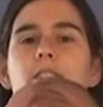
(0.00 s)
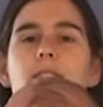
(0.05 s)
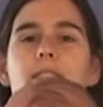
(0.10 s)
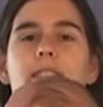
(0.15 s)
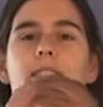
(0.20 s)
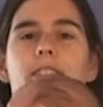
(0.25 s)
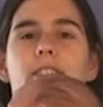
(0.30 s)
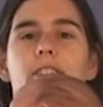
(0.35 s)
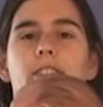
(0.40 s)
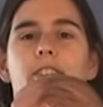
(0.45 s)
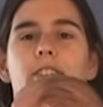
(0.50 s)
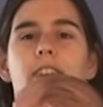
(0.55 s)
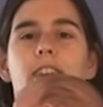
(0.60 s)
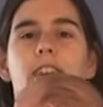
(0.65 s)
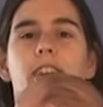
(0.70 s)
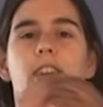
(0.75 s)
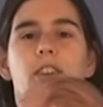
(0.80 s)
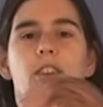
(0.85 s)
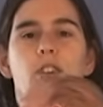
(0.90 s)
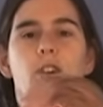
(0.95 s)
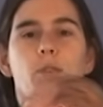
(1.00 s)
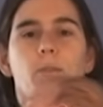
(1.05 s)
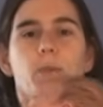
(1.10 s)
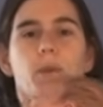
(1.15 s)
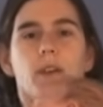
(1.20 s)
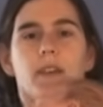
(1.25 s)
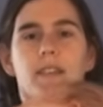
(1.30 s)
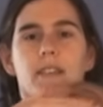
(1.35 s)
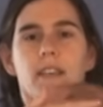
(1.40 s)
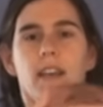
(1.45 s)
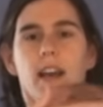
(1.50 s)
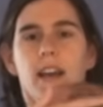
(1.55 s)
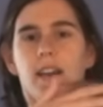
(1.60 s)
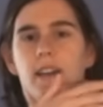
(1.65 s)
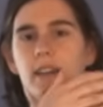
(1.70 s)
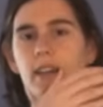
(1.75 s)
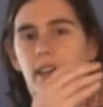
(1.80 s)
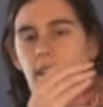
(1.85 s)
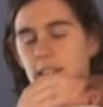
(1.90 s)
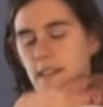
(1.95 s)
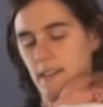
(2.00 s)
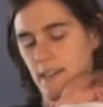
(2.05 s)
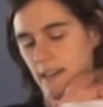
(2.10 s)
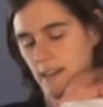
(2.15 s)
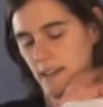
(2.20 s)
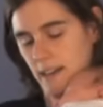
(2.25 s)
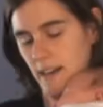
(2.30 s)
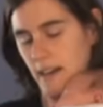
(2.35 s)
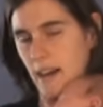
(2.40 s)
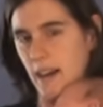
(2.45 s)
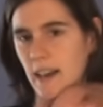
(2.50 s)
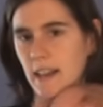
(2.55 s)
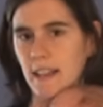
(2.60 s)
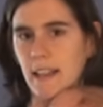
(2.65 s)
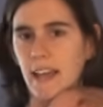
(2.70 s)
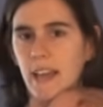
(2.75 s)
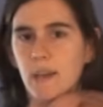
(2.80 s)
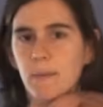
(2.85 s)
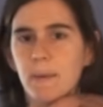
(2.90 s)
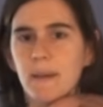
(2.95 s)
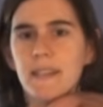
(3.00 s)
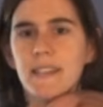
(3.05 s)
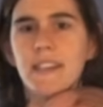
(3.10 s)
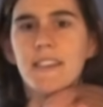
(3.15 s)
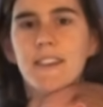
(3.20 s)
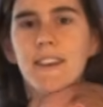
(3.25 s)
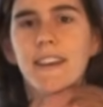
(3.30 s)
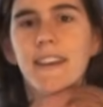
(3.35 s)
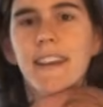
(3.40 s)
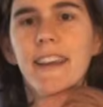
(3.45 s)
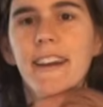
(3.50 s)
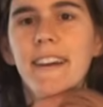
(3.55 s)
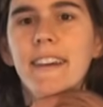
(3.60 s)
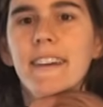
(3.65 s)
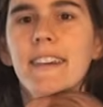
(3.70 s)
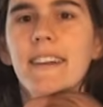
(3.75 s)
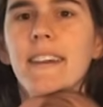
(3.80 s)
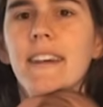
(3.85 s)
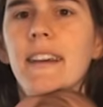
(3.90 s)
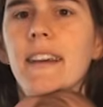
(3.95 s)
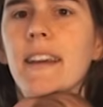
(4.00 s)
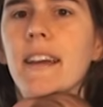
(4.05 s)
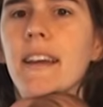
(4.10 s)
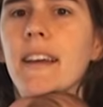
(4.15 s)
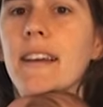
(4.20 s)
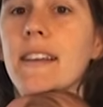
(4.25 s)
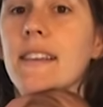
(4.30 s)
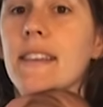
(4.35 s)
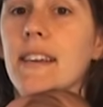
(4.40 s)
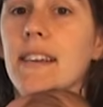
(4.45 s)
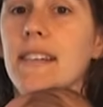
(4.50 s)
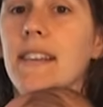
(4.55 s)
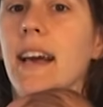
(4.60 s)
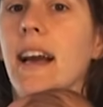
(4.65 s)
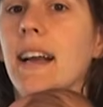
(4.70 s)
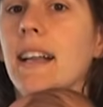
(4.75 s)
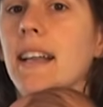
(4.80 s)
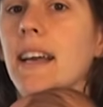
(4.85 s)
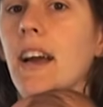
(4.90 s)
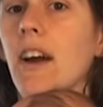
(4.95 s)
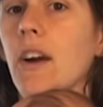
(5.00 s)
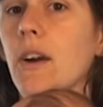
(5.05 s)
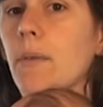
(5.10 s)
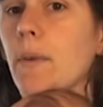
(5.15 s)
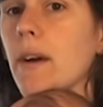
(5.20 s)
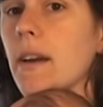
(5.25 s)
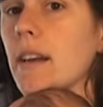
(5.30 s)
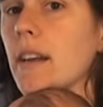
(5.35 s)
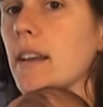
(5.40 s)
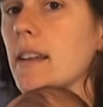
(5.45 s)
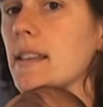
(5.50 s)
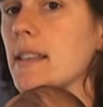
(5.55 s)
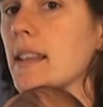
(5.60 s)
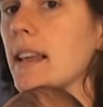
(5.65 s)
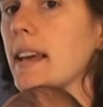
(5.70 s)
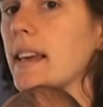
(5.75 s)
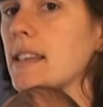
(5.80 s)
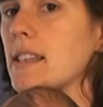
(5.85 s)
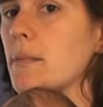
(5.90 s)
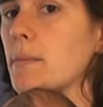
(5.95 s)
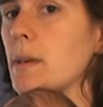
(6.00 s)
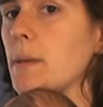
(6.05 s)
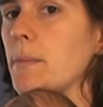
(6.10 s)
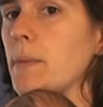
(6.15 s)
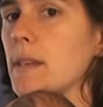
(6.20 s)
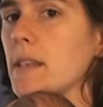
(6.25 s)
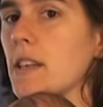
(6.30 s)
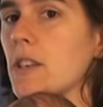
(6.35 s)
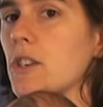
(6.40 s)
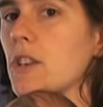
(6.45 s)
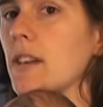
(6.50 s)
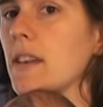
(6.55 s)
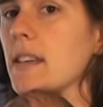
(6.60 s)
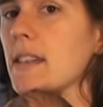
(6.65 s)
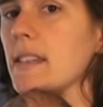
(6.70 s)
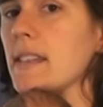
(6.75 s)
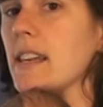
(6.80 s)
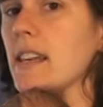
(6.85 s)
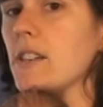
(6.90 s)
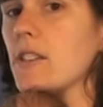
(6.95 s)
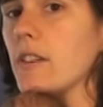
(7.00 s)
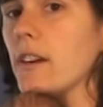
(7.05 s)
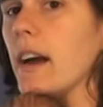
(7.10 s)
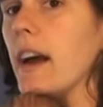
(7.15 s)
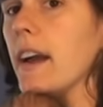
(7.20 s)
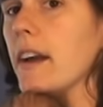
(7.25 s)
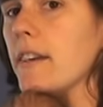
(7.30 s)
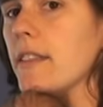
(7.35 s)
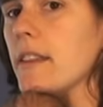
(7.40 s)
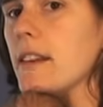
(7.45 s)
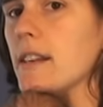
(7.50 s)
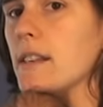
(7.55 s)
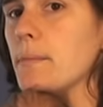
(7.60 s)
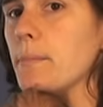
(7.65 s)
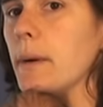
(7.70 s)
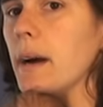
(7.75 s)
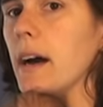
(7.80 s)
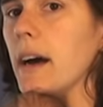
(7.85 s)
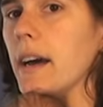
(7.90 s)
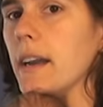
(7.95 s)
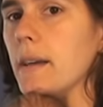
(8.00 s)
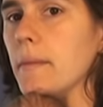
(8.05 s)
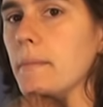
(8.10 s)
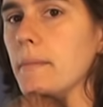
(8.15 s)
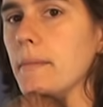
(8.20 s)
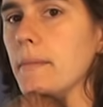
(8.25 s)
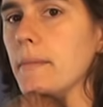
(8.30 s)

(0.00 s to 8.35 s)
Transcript: his little newborn tuck leg position here. This is exactly how I want his legs to be positioned. His knees are higher than his bottom,